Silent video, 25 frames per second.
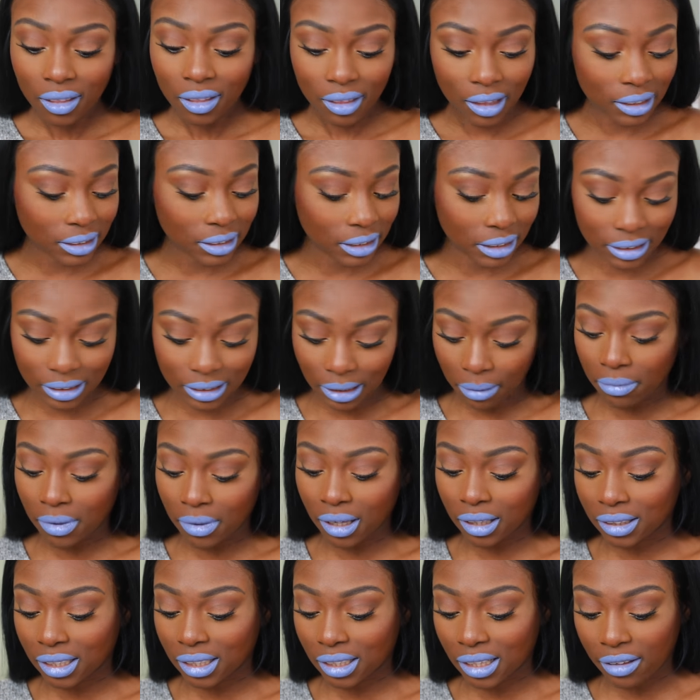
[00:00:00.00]
This is
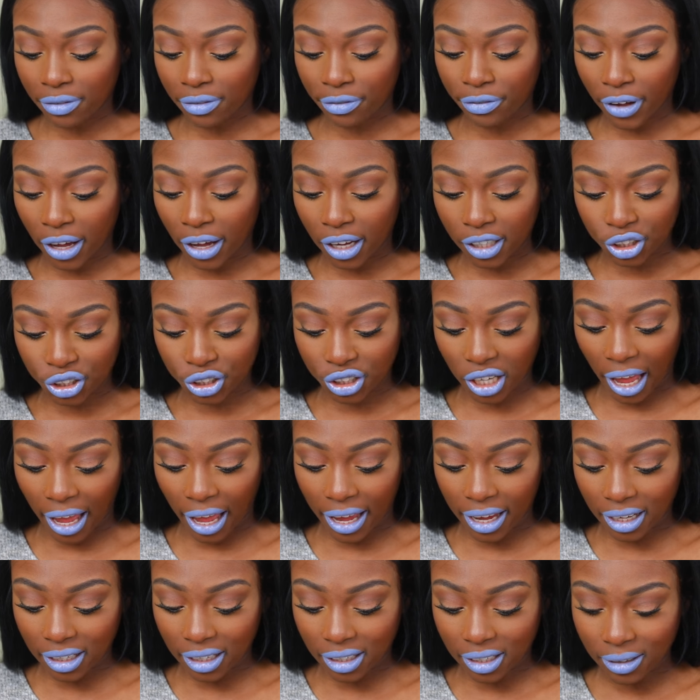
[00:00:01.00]
similar to the first
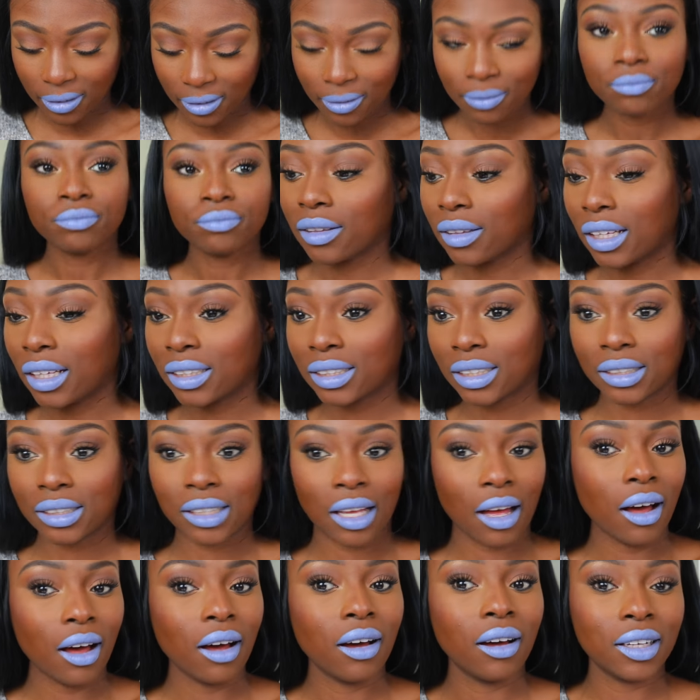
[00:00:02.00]
shade. This is
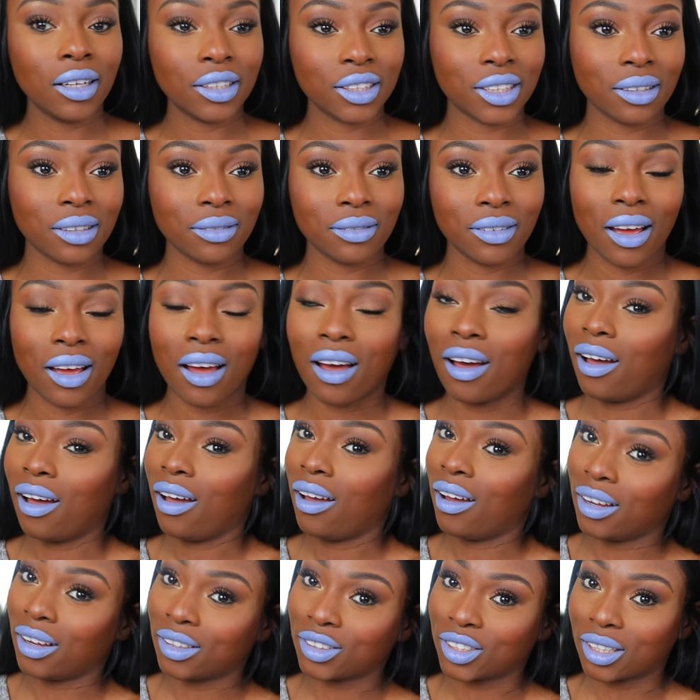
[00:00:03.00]

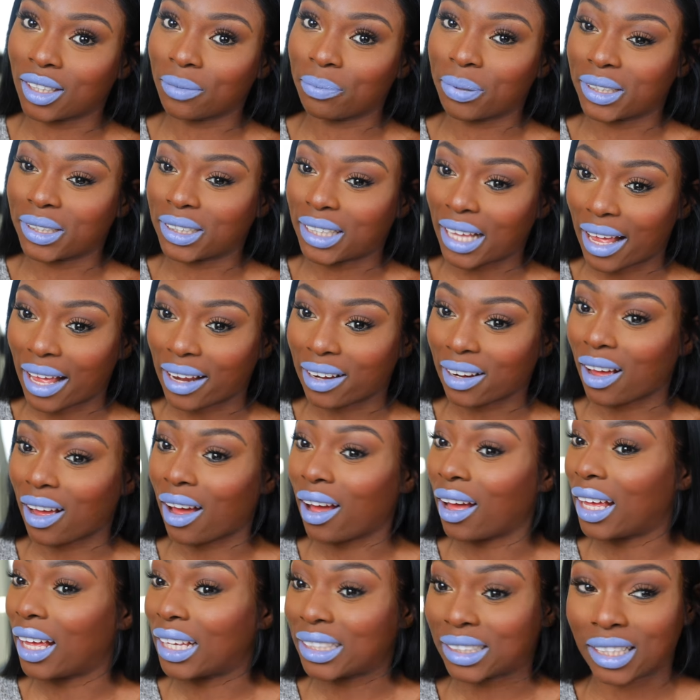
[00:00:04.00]

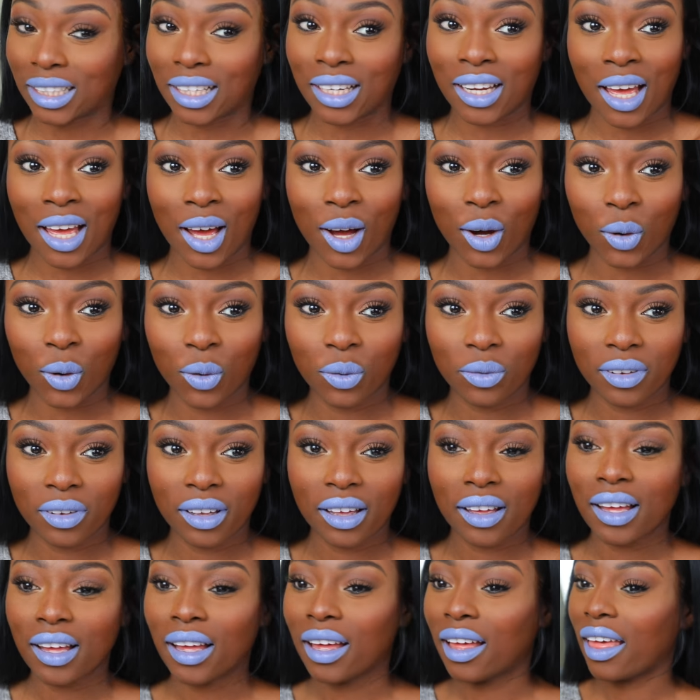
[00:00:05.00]
100%, it's a no.
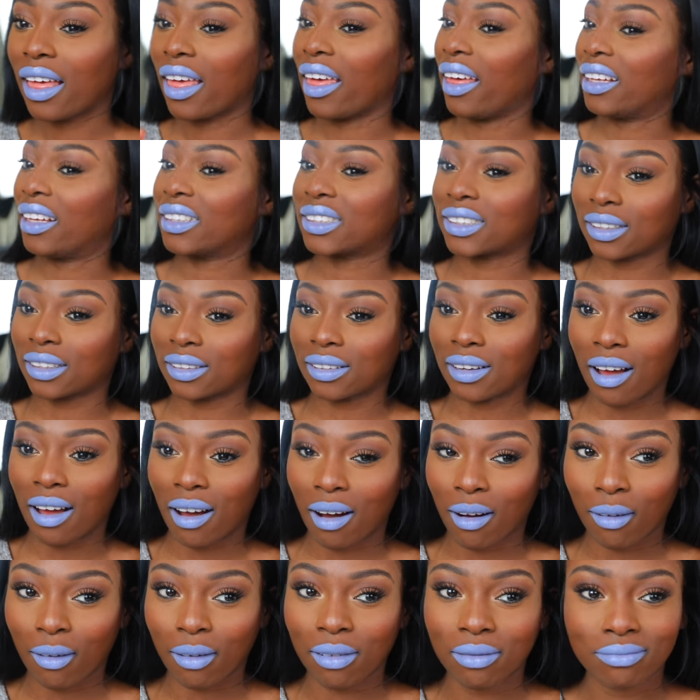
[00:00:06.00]
It's a
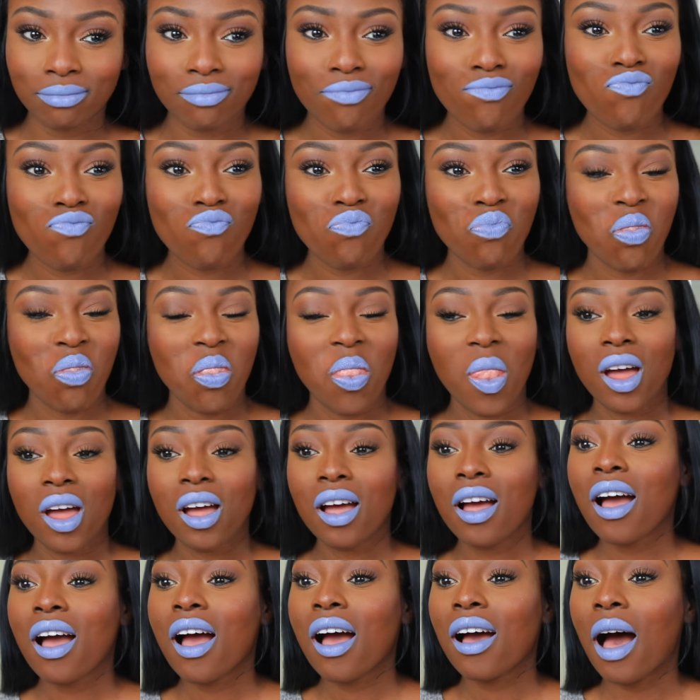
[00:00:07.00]
no.
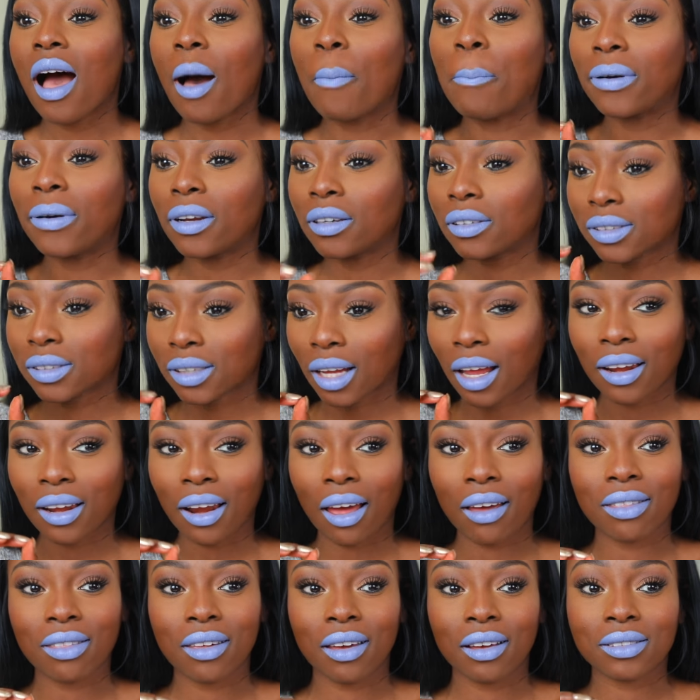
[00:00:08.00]
A blue shade
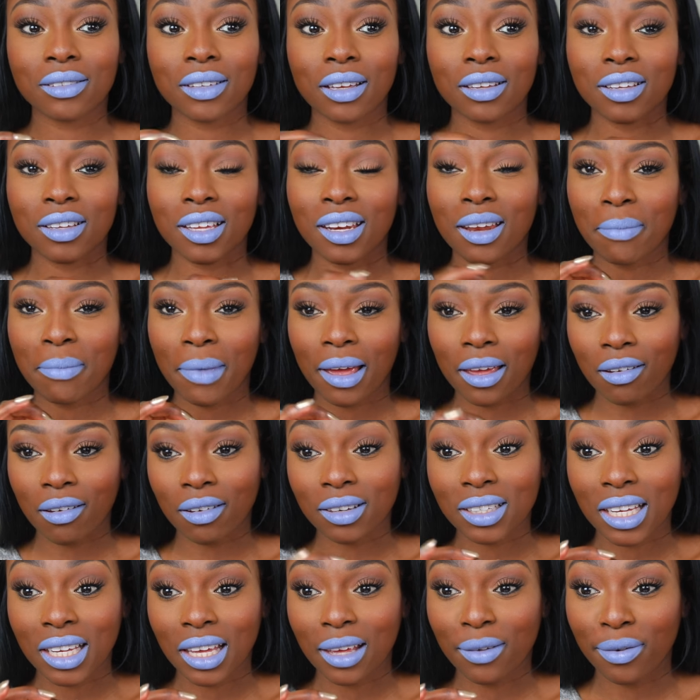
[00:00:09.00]
like this is gonna make
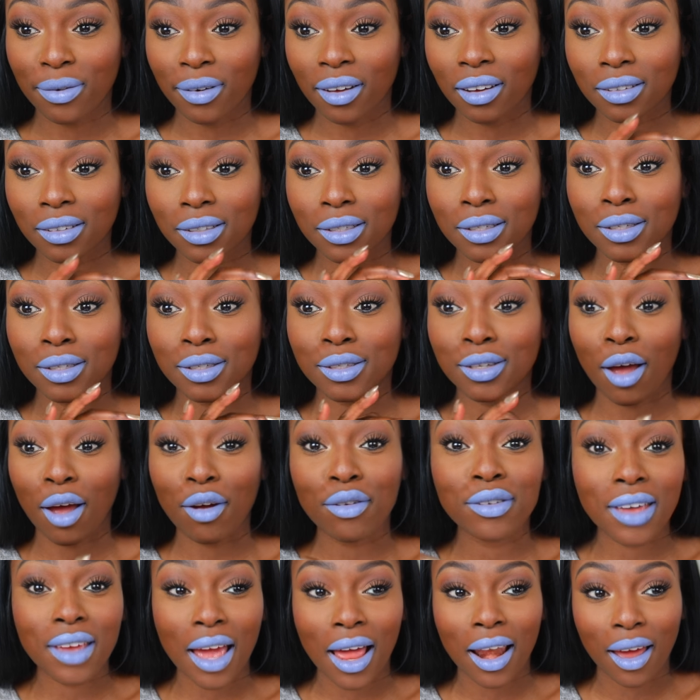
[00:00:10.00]
your teeth look
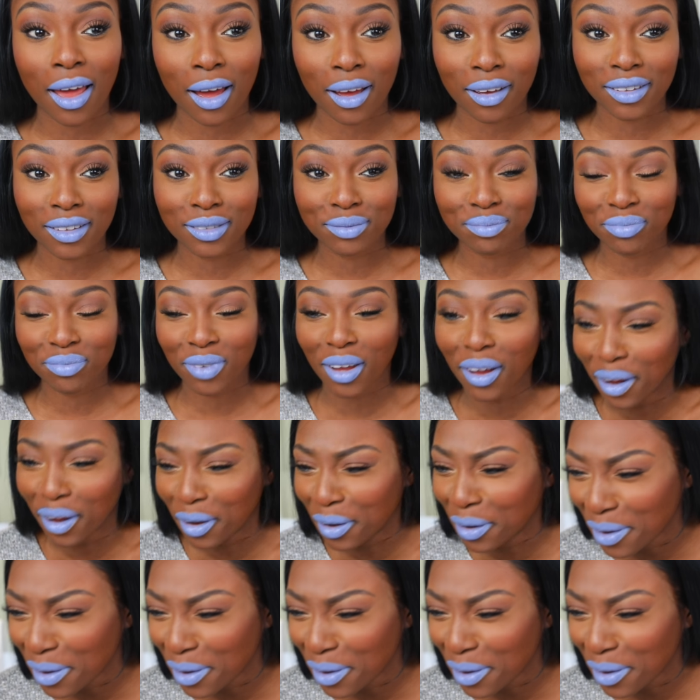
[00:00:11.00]
so yellow. No,